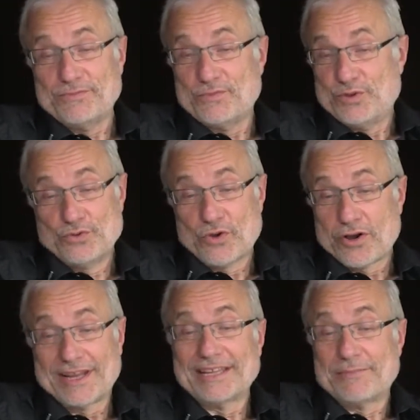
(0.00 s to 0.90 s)
We do our
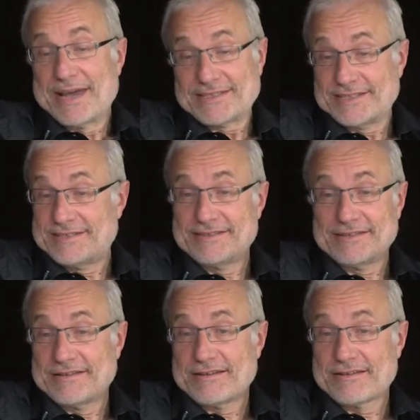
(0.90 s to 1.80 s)
little best
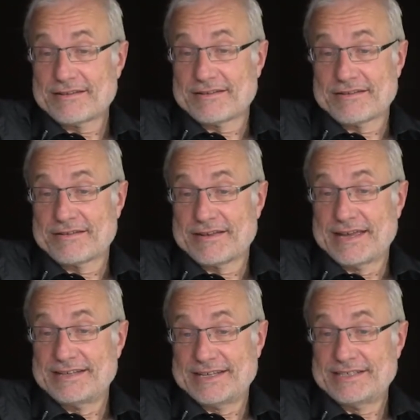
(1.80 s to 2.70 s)

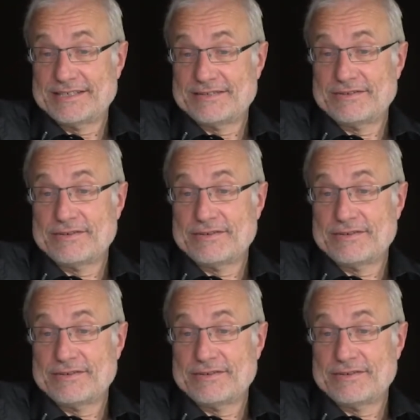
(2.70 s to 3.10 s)
in this.